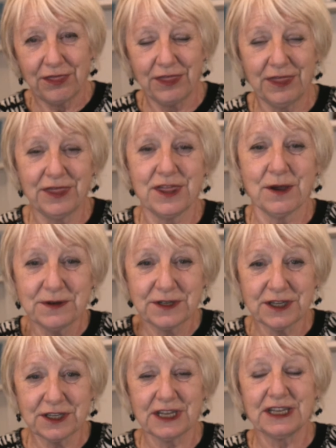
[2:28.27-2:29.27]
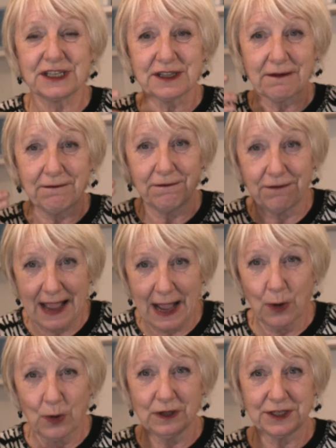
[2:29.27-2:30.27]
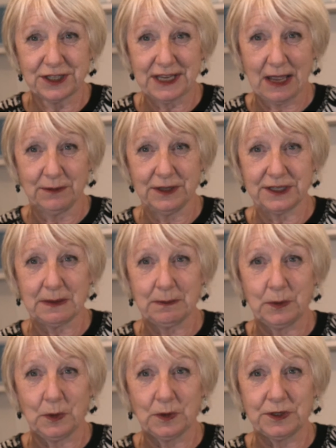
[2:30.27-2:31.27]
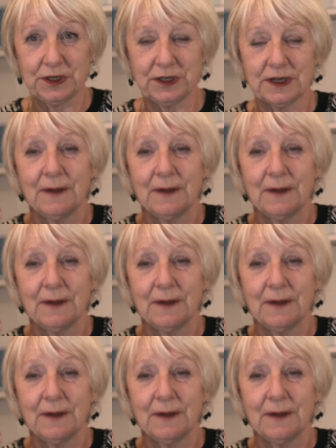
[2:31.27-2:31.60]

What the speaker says: Notice it's the vowel sound that's important